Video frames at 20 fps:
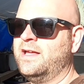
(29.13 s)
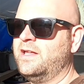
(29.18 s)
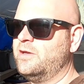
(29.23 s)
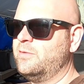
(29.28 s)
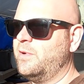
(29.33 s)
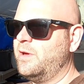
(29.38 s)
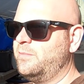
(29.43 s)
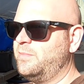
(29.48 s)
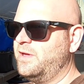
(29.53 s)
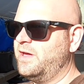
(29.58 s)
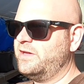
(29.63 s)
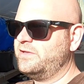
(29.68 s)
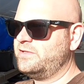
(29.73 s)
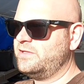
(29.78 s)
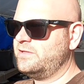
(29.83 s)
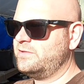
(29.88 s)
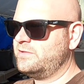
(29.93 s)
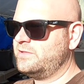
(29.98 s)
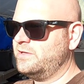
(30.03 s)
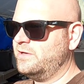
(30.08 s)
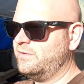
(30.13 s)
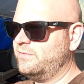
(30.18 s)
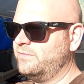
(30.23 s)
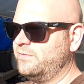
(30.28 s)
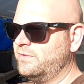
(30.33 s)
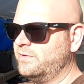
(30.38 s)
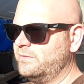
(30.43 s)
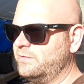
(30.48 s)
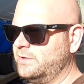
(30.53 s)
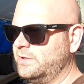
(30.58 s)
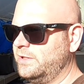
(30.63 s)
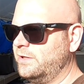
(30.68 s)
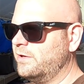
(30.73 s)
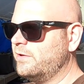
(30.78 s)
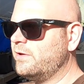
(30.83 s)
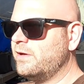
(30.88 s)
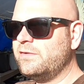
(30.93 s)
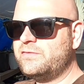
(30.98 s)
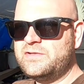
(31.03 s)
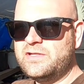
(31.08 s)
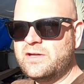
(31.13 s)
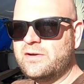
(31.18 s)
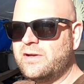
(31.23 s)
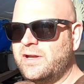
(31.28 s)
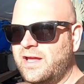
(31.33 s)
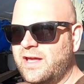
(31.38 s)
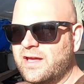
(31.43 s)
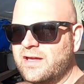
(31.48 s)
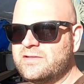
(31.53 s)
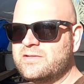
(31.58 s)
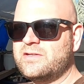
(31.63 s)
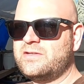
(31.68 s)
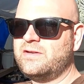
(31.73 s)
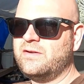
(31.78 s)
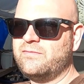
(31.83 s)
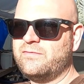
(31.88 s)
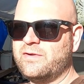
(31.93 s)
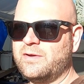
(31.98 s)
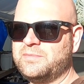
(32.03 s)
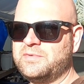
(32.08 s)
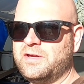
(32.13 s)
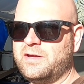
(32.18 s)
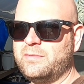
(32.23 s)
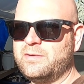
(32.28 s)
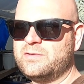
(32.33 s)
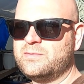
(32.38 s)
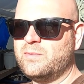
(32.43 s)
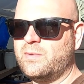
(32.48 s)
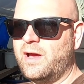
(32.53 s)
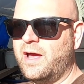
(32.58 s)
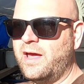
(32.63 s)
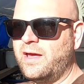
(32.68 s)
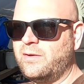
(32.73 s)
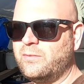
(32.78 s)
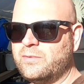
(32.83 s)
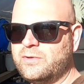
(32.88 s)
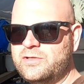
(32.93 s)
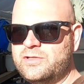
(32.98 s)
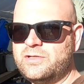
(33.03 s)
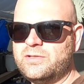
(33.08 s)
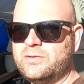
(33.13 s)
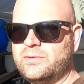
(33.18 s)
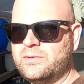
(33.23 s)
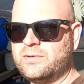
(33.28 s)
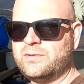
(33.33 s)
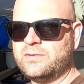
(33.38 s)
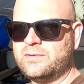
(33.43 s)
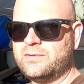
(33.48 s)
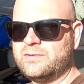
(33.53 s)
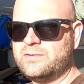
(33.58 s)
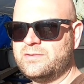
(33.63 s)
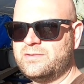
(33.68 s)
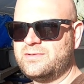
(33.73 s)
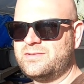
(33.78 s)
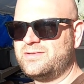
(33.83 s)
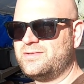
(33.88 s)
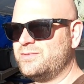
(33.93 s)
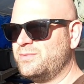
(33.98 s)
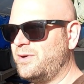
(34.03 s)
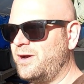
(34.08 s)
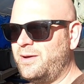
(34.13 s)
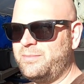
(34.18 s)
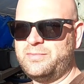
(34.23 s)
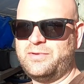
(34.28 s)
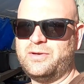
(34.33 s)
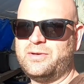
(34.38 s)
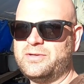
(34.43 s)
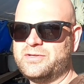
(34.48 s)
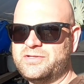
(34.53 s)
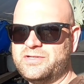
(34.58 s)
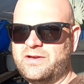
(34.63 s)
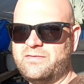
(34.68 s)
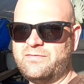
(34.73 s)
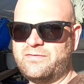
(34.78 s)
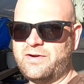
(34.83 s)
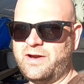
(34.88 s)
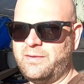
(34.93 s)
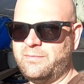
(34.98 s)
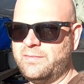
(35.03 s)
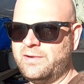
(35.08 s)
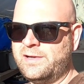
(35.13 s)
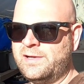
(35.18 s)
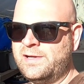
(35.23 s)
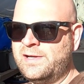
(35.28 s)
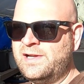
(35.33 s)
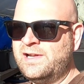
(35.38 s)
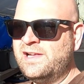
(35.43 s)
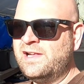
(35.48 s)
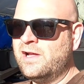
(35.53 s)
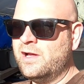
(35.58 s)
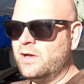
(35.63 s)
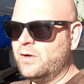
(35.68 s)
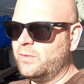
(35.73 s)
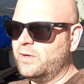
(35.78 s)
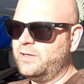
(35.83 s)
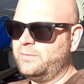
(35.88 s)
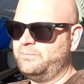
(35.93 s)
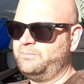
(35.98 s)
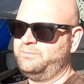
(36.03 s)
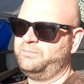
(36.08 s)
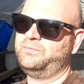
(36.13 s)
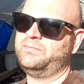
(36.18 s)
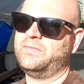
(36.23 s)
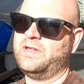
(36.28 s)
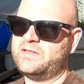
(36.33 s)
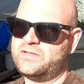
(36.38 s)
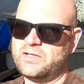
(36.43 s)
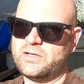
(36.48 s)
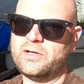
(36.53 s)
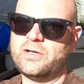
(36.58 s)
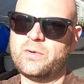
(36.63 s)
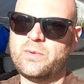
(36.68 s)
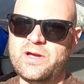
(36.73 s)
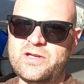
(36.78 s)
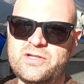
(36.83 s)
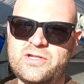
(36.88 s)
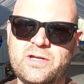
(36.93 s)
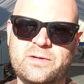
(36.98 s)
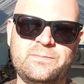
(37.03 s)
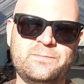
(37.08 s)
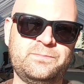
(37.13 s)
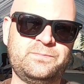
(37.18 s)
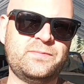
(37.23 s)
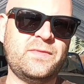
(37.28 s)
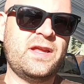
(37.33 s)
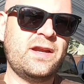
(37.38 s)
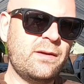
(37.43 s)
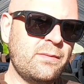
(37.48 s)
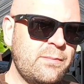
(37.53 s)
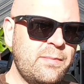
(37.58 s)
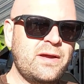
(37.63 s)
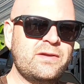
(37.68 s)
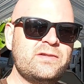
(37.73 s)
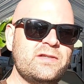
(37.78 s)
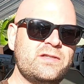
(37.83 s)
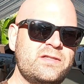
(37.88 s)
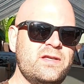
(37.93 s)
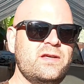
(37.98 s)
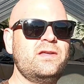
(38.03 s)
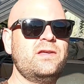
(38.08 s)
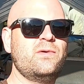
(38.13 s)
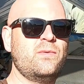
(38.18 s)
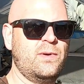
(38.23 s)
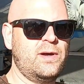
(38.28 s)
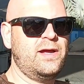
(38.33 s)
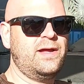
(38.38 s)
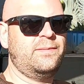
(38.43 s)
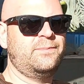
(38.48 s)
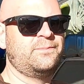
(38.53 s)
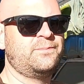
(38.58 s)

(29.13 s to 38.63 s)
You might be asking yourself, well, your other FC already has a subframe, Thomas. Why would you swap the whole subframe? Well, that's a good question, and I'm about to tell you why.